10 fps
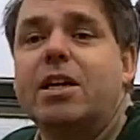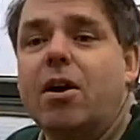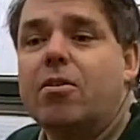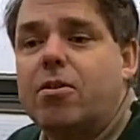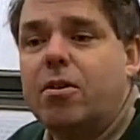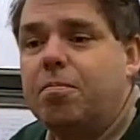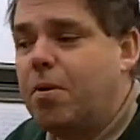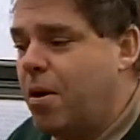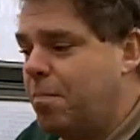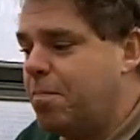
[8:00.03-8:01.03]
going to
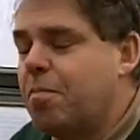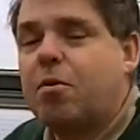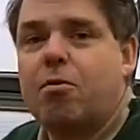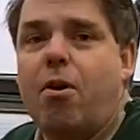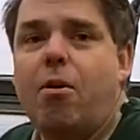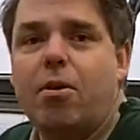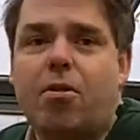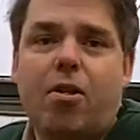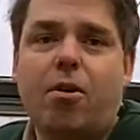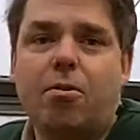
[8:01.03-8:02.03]
grow and
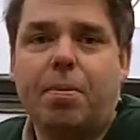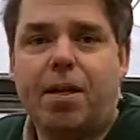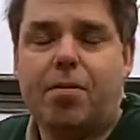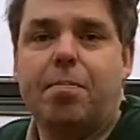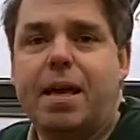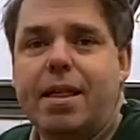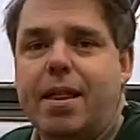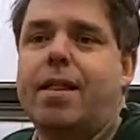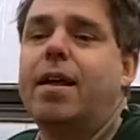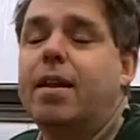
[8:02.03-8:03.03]
sow your bits and
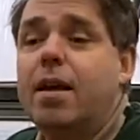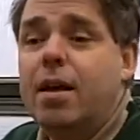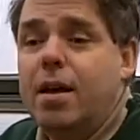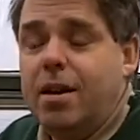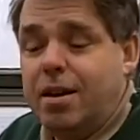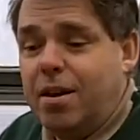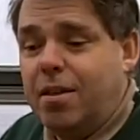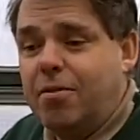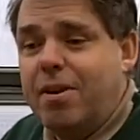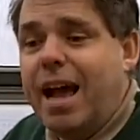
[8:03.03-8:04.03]
pieces in. Now
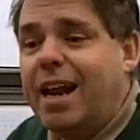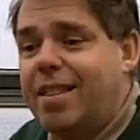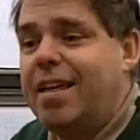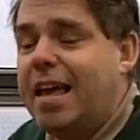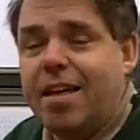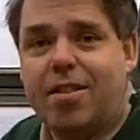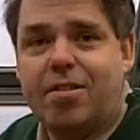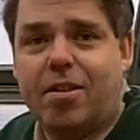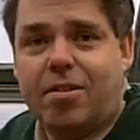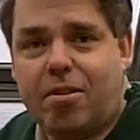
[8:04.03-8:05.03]
the reality is
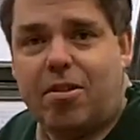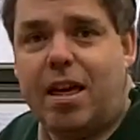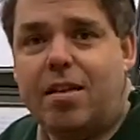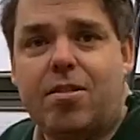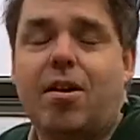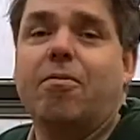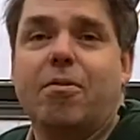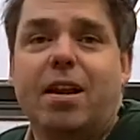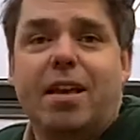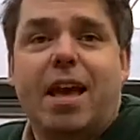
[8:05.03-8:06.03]
that the seeds don't
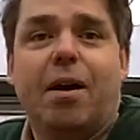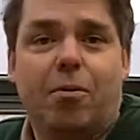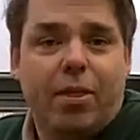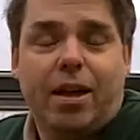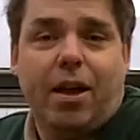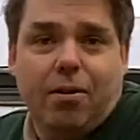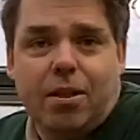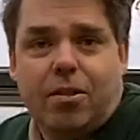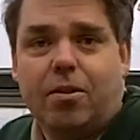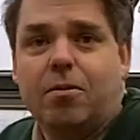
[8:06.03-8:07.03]
really care what they go
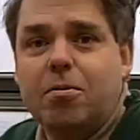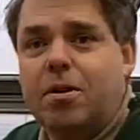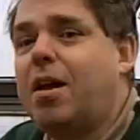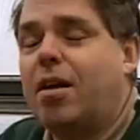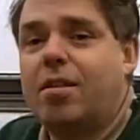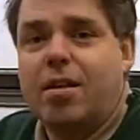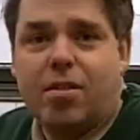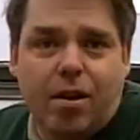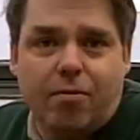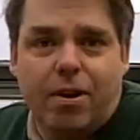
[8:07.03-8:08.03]
into, and the cuttings
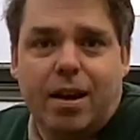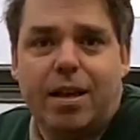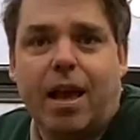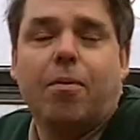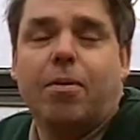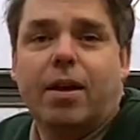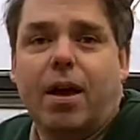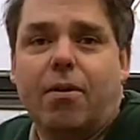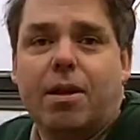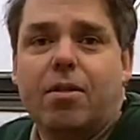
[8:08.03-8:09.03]
don't really care what they
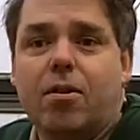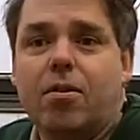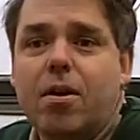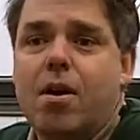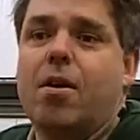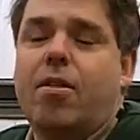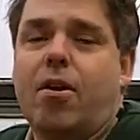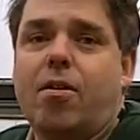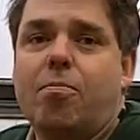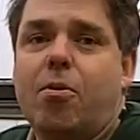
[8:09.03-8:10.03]
go into. So
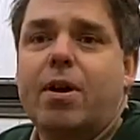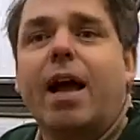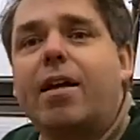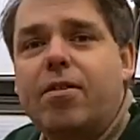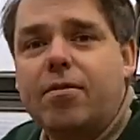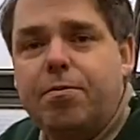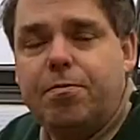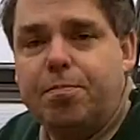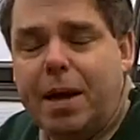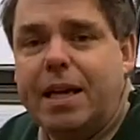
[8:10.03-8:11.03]
it's more a case of
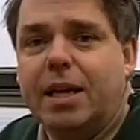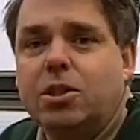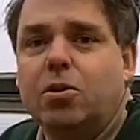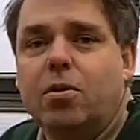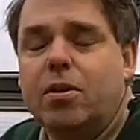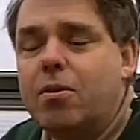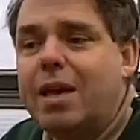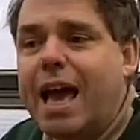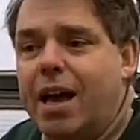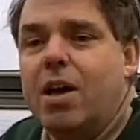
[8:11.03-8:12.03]
making sure that you
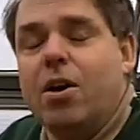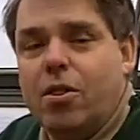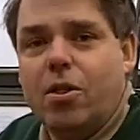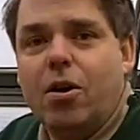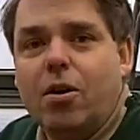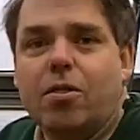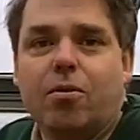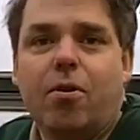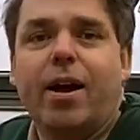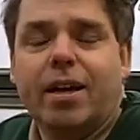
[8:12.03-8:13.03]
get the
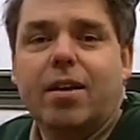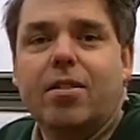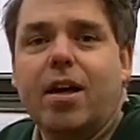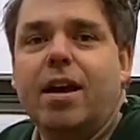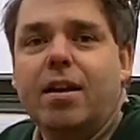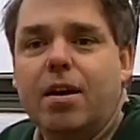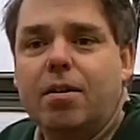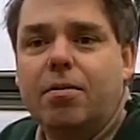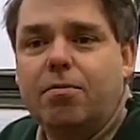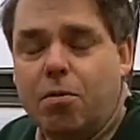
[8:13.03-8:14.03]
right container
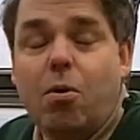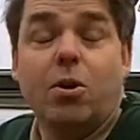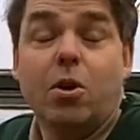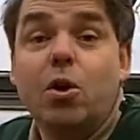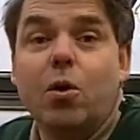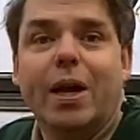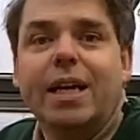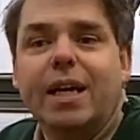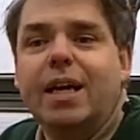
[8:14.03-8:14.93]
for what you're doing,